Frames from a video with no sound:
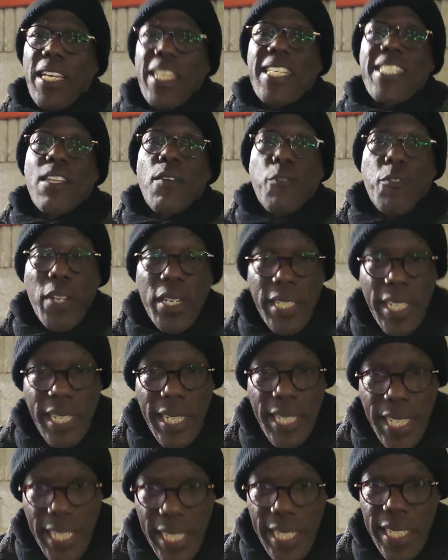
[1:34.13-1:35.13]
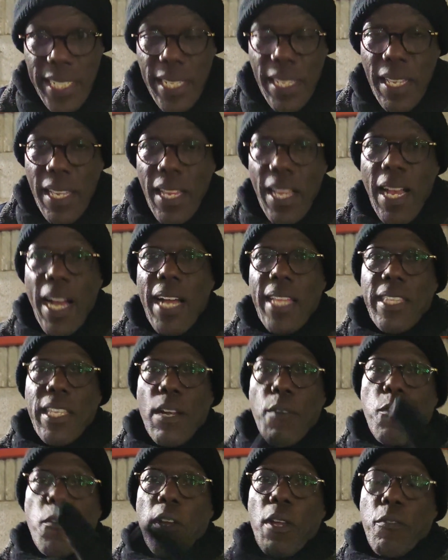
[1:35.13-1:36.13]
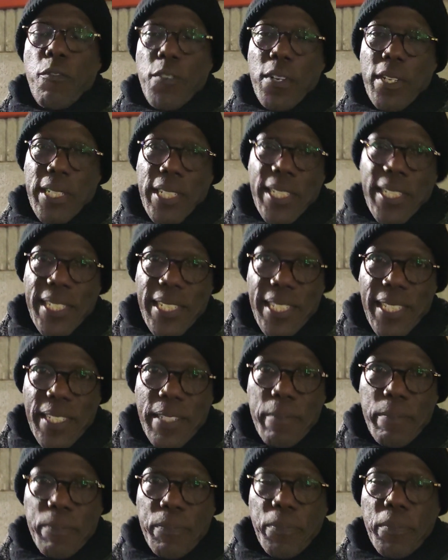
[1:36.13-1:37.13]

It's a friend in need, and therefore a friend indeed.